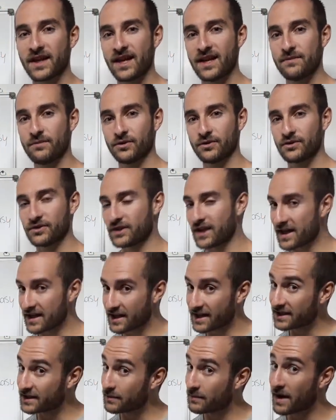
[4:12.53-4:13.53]
able to take
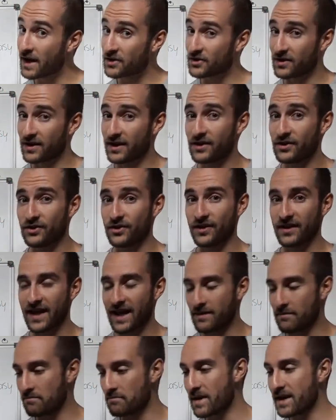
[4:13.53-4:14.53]
his imagination
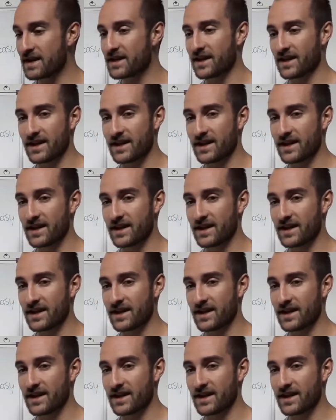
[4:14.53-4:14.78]
and make